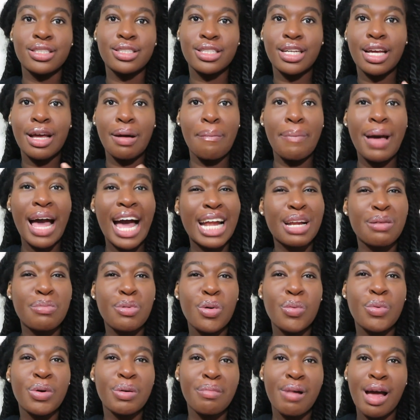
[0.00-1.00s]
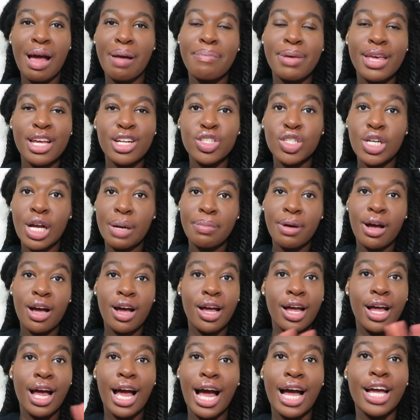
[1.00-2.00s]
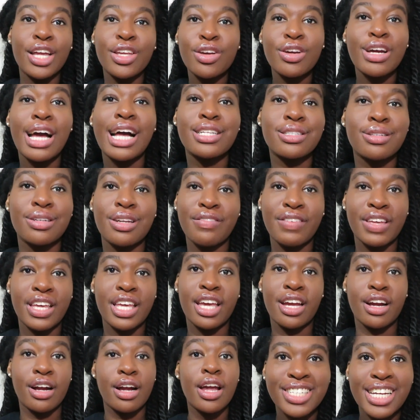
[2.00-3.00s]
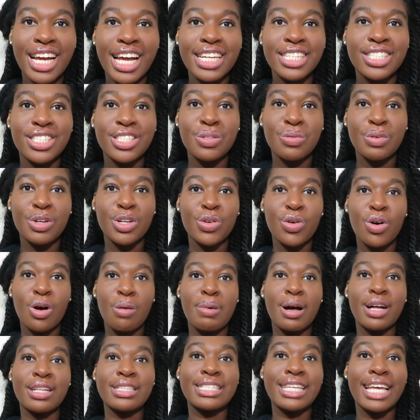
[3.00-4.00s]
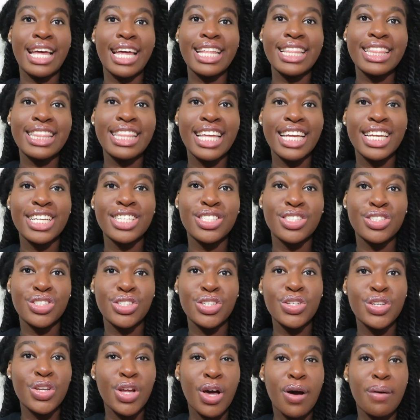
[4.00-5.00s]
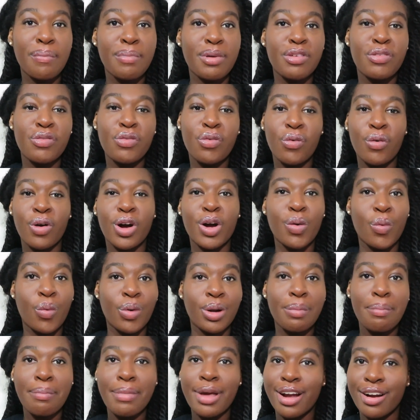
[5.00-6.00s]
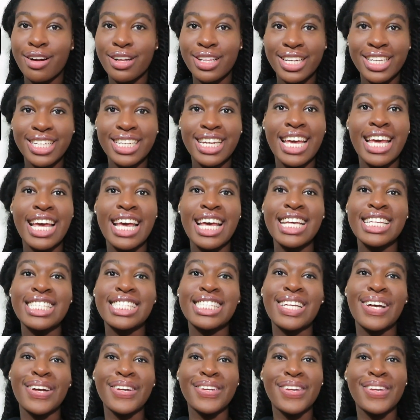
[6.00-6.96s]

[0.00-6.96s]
compatible with my big tripod you guys don't even care you guys just want to know about 10 things you should know before going to maryland so